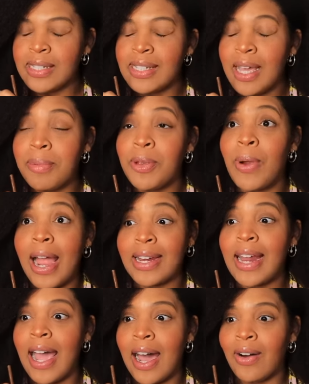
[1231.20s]
Tell me right
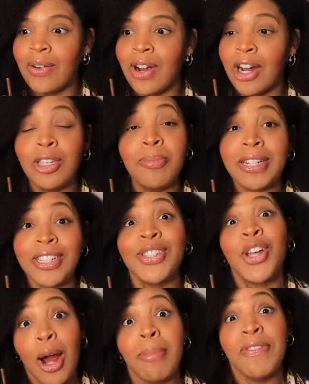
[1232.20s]
now, are you about to
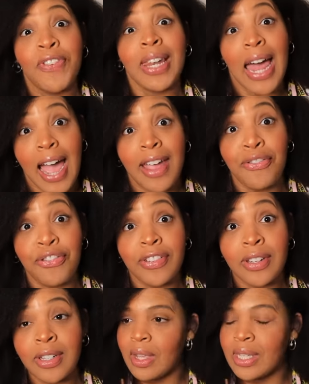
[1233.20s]
scar me for life?
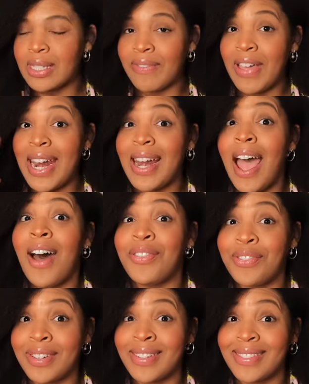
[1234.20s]
Because I've had enough.
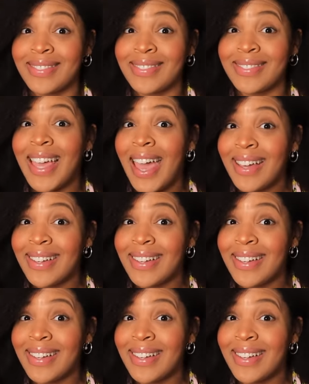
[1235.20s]
Okay?